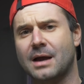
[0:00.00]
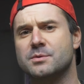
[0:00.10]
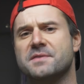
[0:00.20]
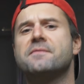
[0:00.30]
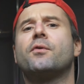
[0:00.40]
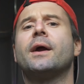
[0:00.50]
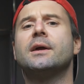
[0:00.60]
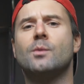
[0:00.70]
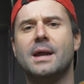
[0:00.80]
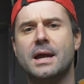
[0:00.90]
I was
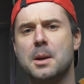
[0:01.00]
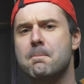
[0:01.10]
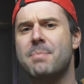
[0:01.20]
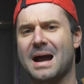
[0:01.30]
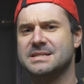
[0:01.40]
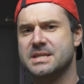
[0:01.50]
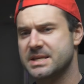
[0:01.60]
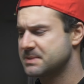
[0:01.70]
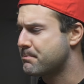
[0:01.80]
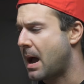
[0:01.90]
afraid when I unboxed
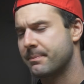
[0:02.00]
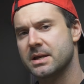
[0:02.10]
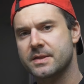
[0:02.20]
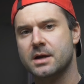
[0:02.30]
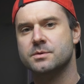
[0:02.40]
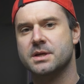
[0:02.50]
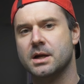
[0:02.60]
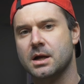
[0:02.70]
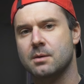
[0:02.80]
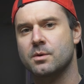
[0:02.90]
this puppy that it was
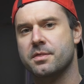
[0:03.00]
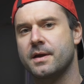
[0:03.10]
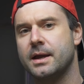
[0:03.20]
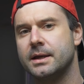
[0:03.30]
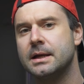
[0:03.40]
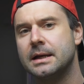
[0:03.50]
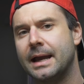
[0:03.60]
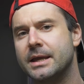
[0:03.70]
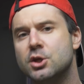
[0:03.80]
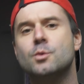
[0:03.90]
gonna come with a
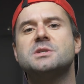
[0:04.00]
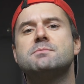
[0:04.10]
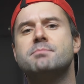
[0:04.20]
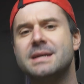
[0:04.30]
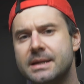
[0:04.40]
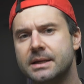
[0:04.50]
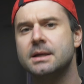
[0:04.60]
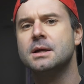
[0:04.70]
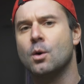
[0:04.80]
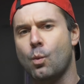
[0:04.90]
USB
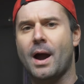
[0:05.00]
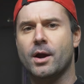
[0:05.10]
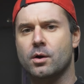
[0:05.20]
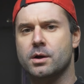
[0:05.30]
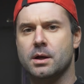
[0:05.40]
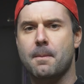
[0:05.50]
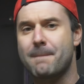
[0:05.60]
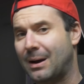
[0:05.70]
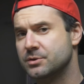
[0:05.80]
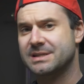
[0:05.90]
wired
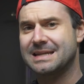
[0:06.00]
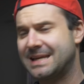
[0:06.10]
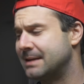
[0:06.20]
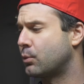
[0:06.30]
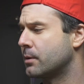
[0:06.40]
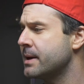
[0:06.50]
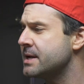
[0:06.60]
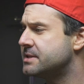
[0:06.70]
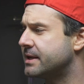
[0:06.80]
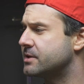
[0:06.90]
mouse and keyboard, but
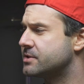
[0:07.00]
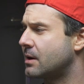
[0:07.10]
it didn't.